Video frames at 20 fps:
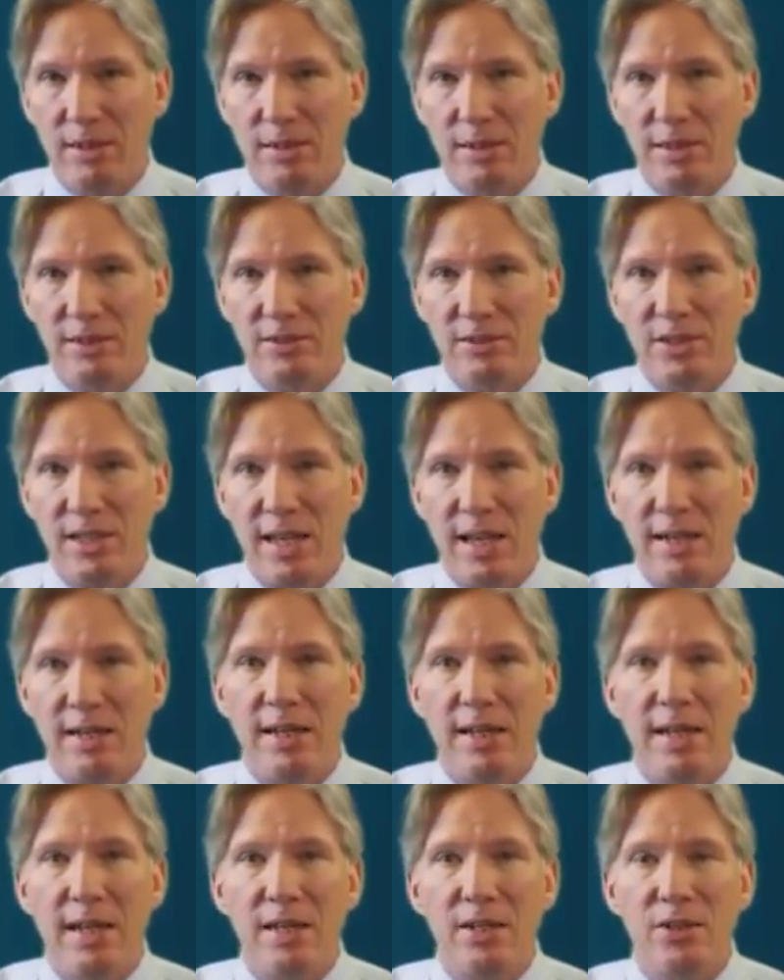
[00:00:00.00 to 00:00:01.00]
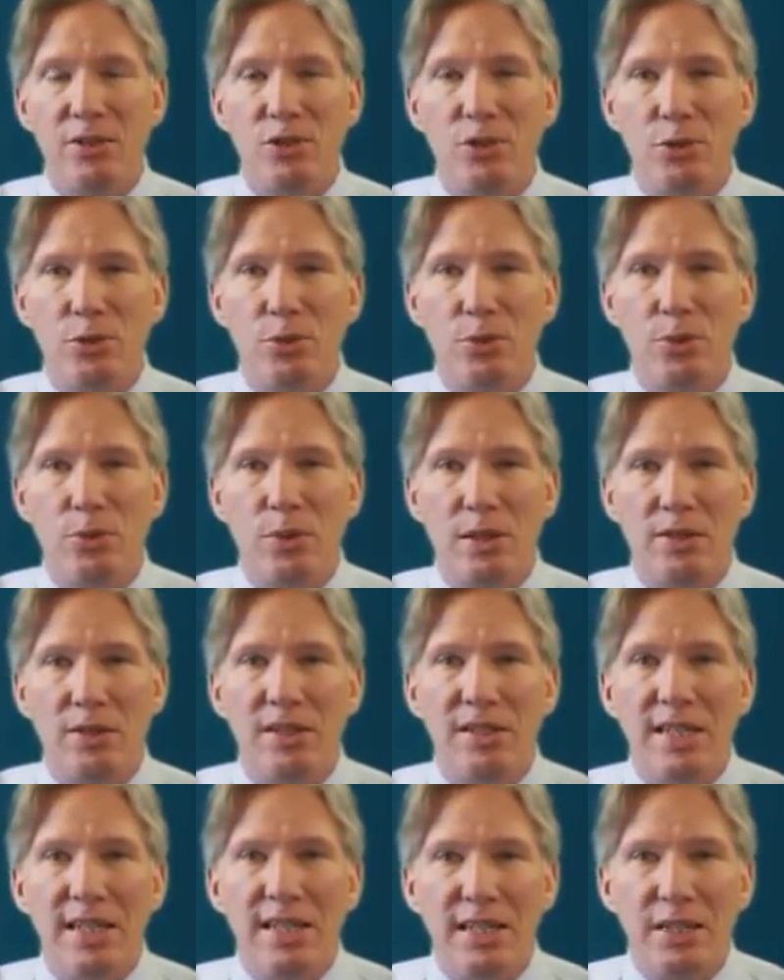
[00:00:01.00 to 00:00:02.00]
Let's get into the
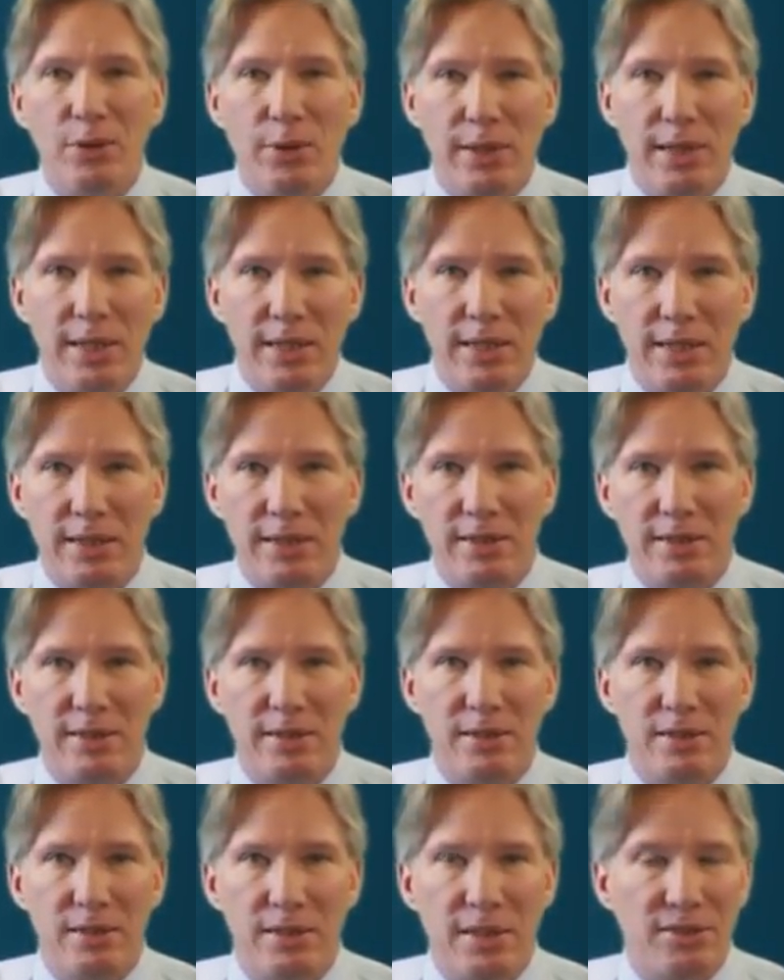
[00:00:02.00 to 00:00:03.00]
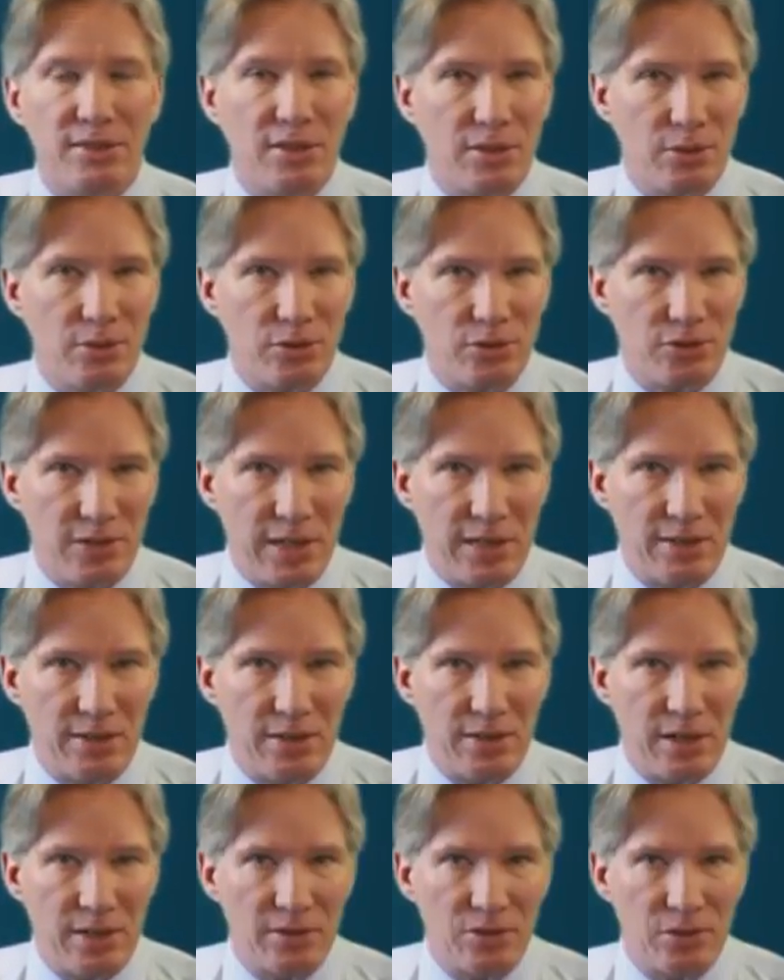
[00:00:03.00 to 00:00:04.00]
nitty-gritty, and let's understand the
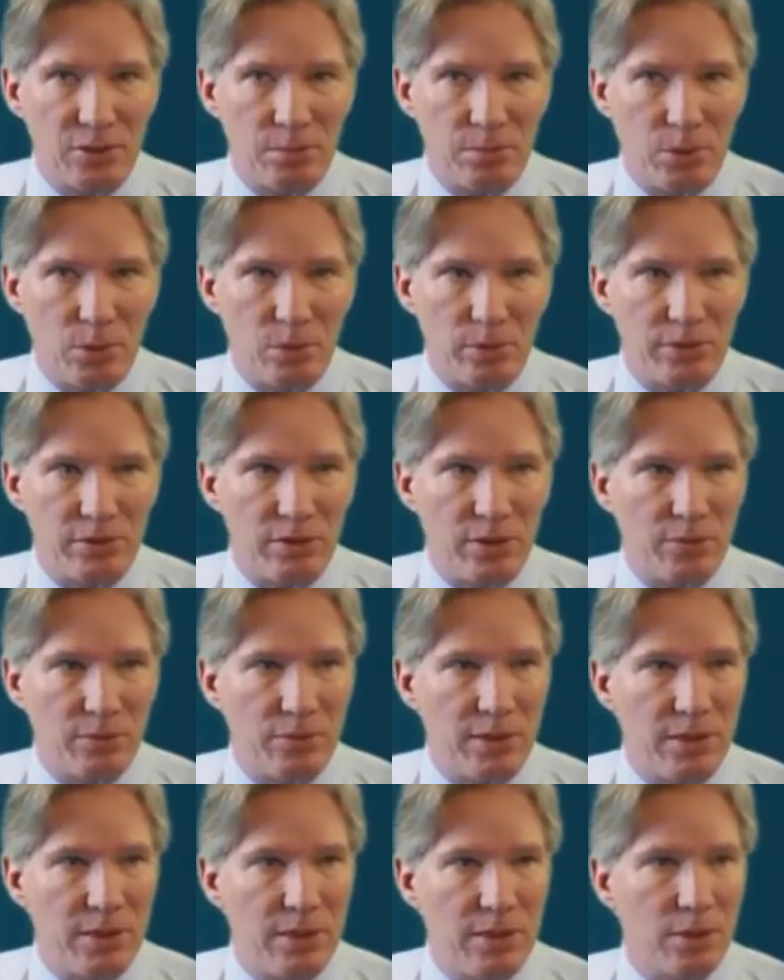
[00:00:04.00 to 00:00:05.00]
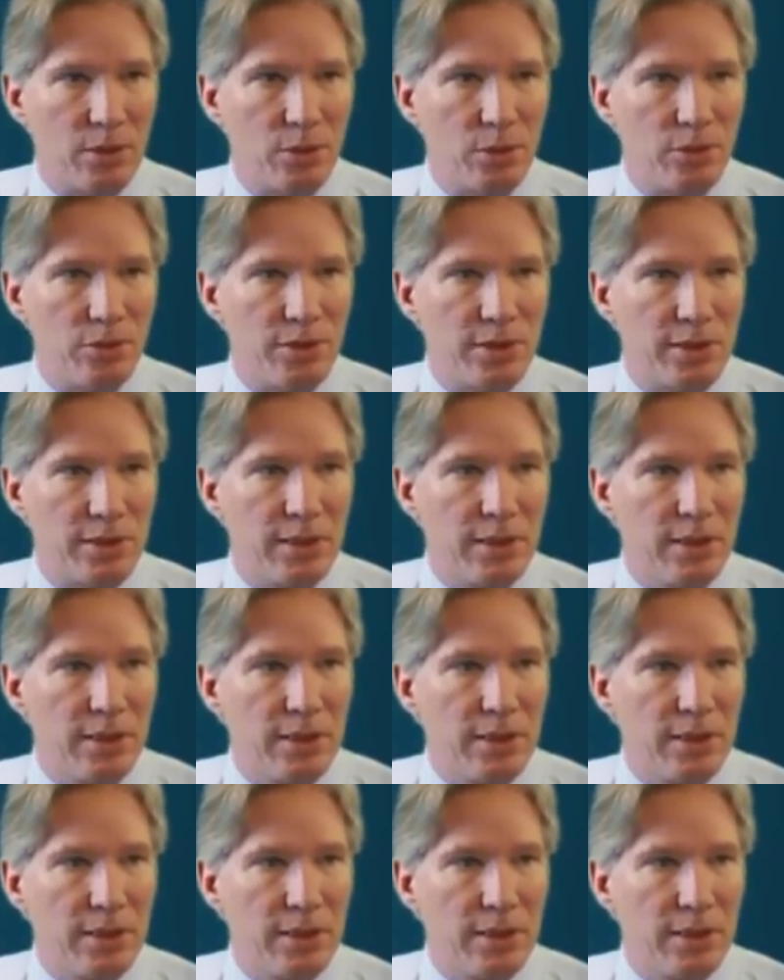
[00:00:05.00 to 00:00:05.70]
nuts and bolts of the allergic